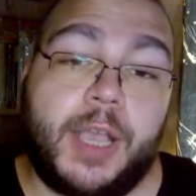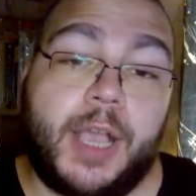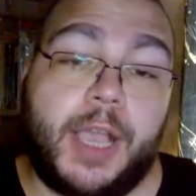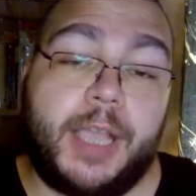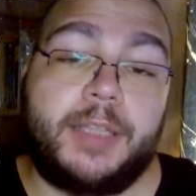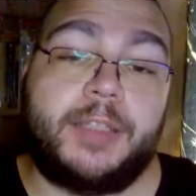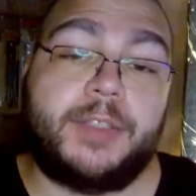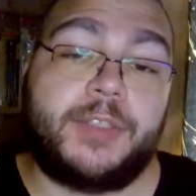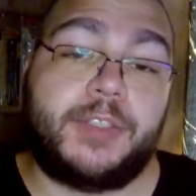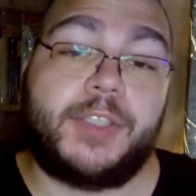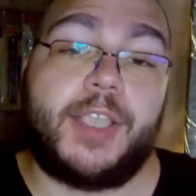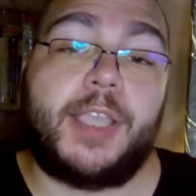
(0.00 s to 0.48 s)
I
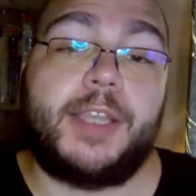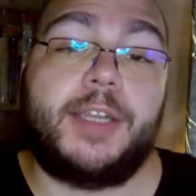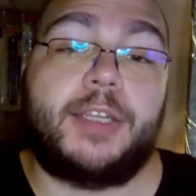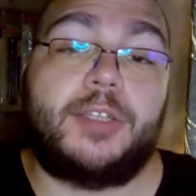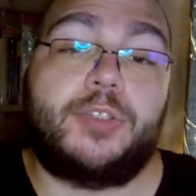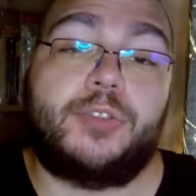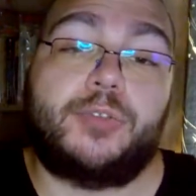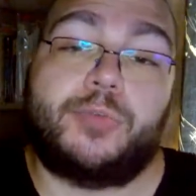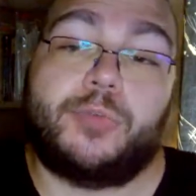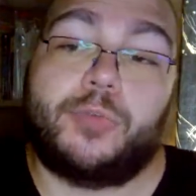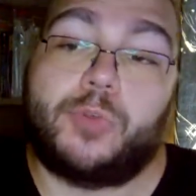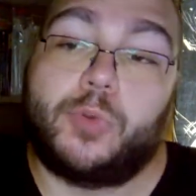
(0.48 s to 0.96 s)

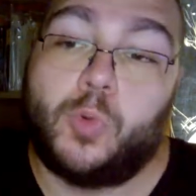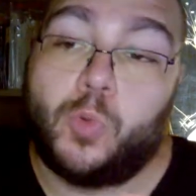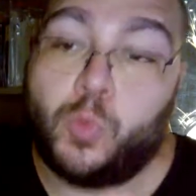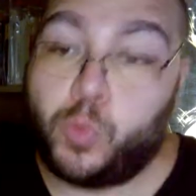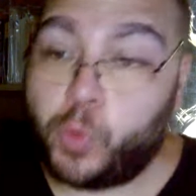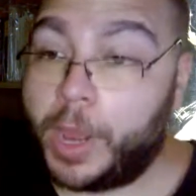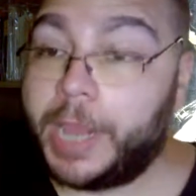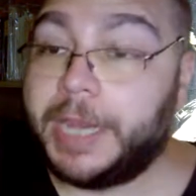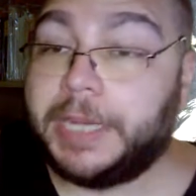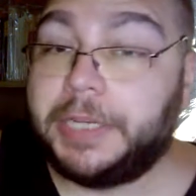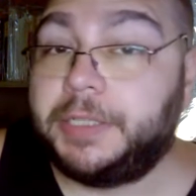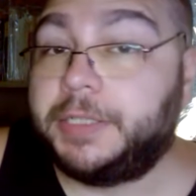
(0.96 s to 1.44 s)
decided to
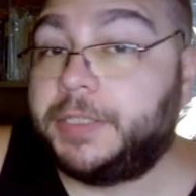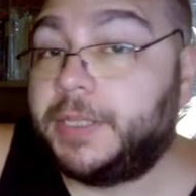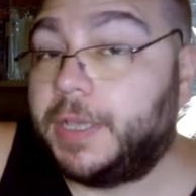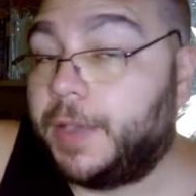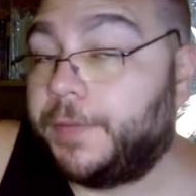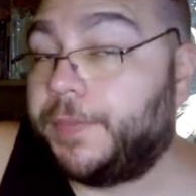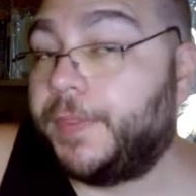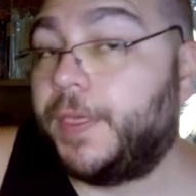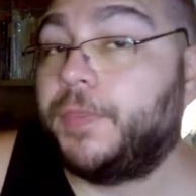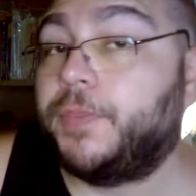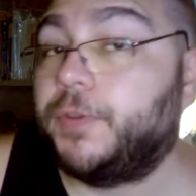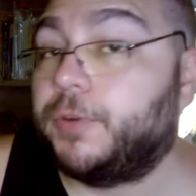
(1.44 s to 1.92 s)
write
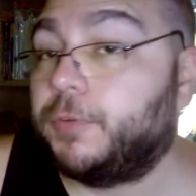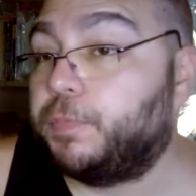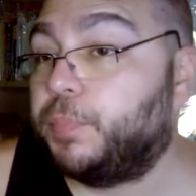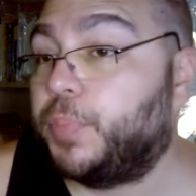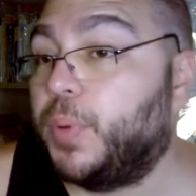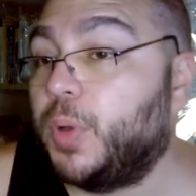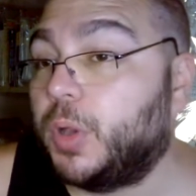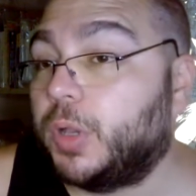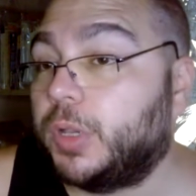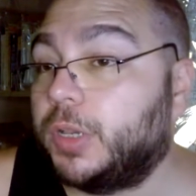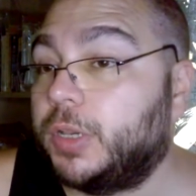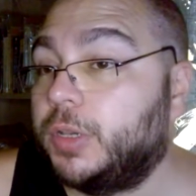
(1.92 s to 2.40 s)
another
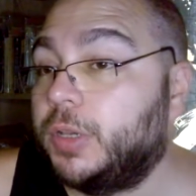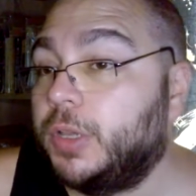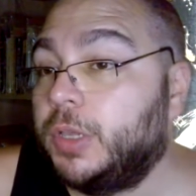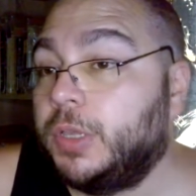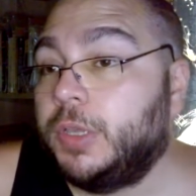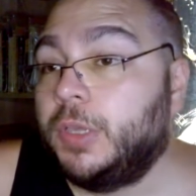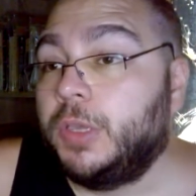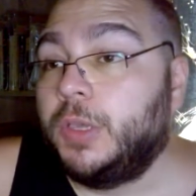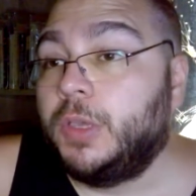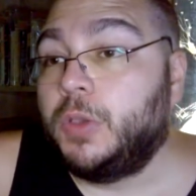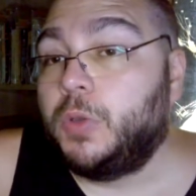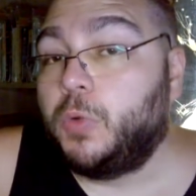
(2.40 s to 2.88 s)
book
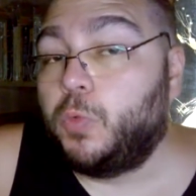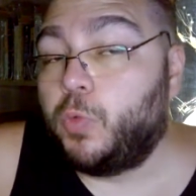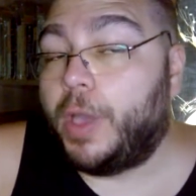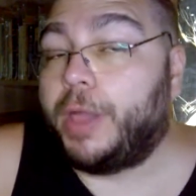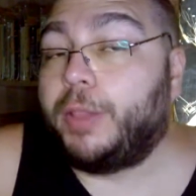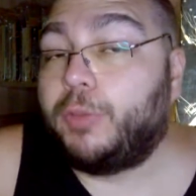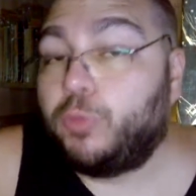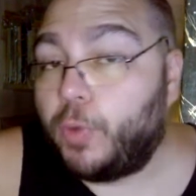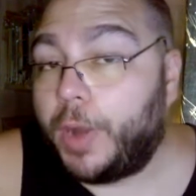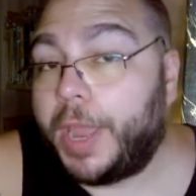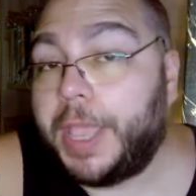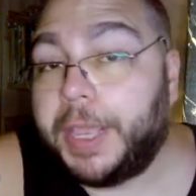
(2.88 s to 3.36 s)

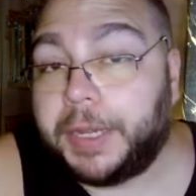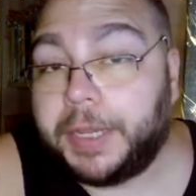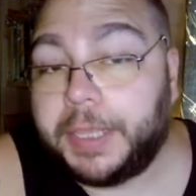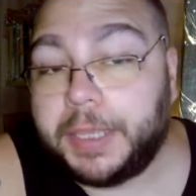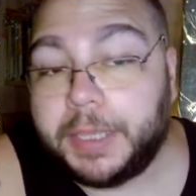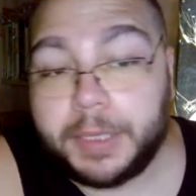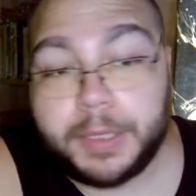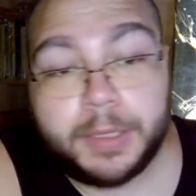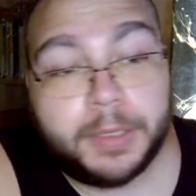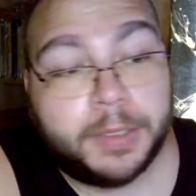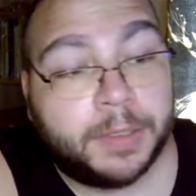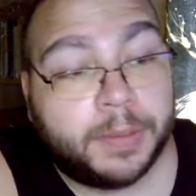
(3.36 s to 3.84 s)
while
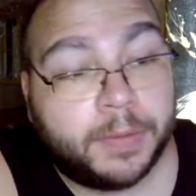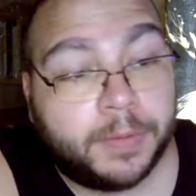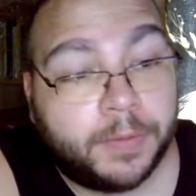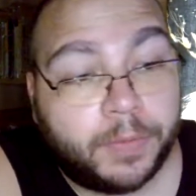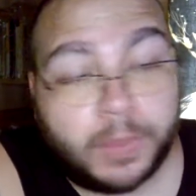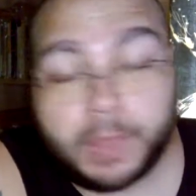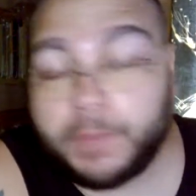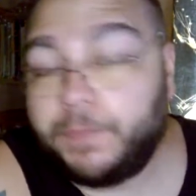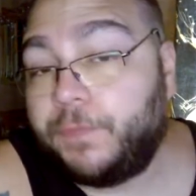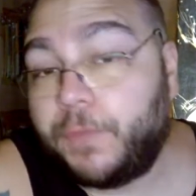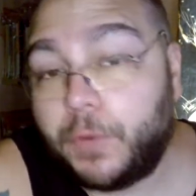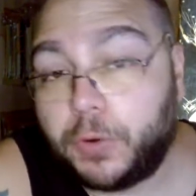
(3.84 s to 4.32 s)
writing
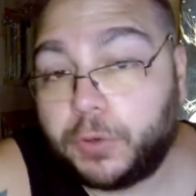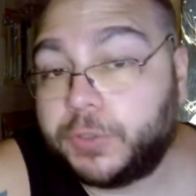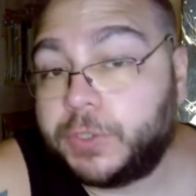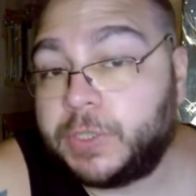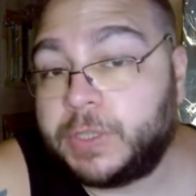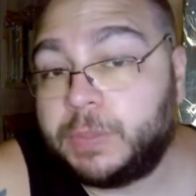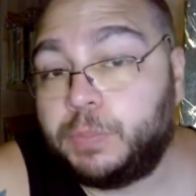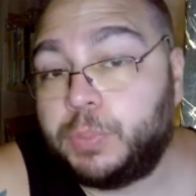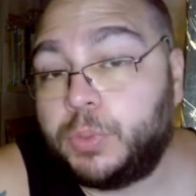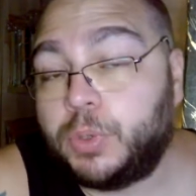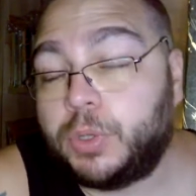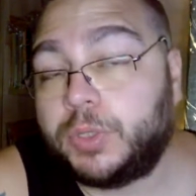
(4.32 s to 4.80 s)
the
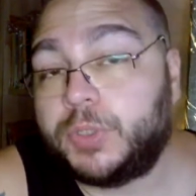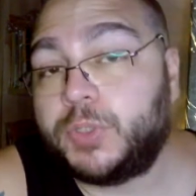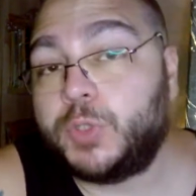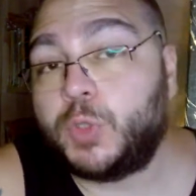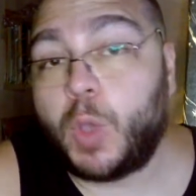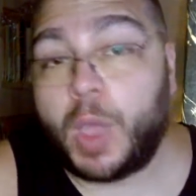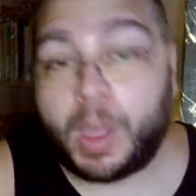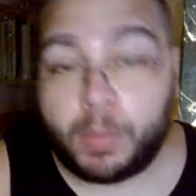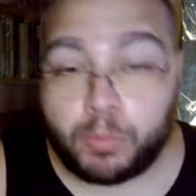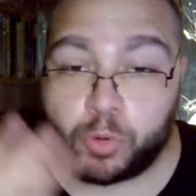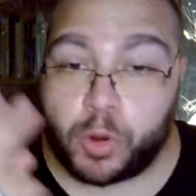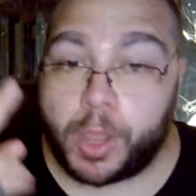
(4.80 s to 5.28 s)
first book.
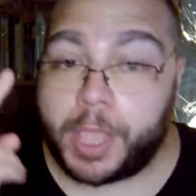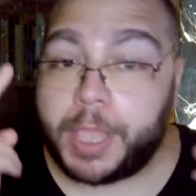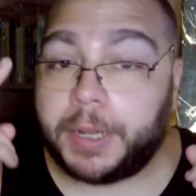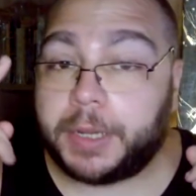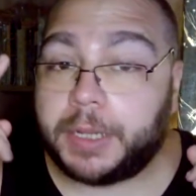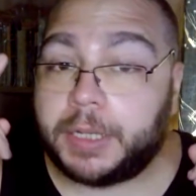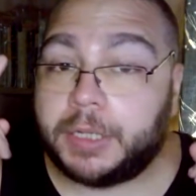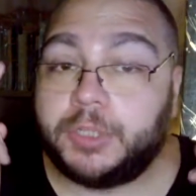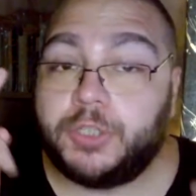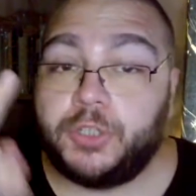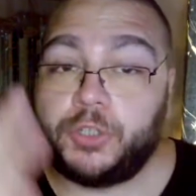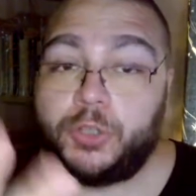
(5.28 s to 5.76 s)
So I'm
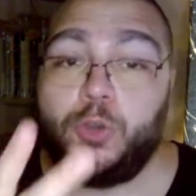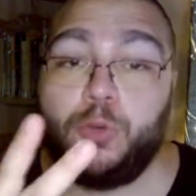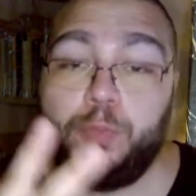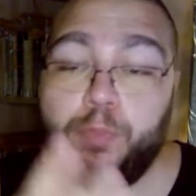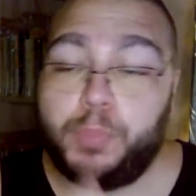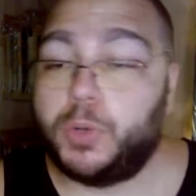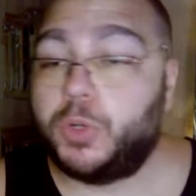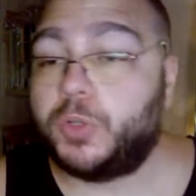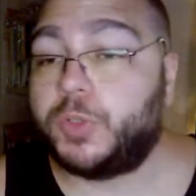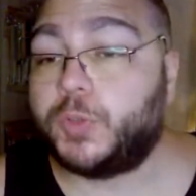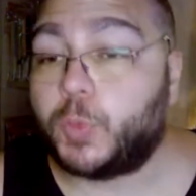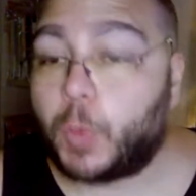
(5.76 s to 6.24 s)
writing 2
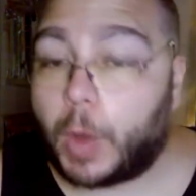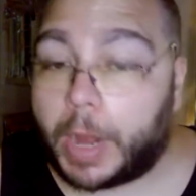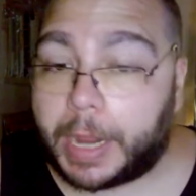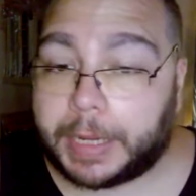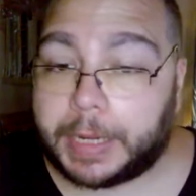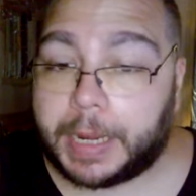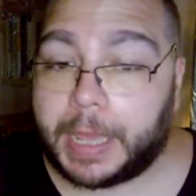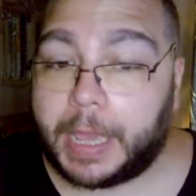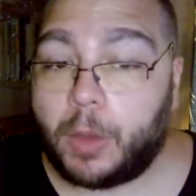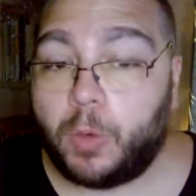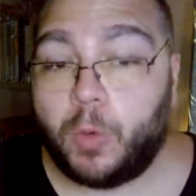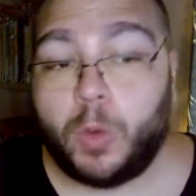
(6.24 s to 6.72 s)
books right
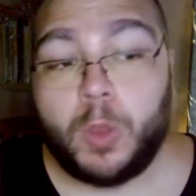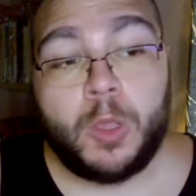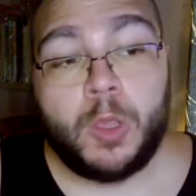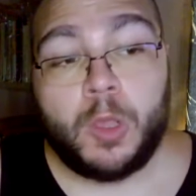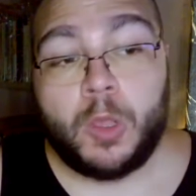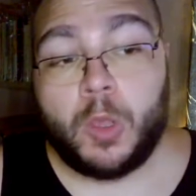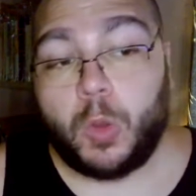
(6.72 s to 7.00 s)
now.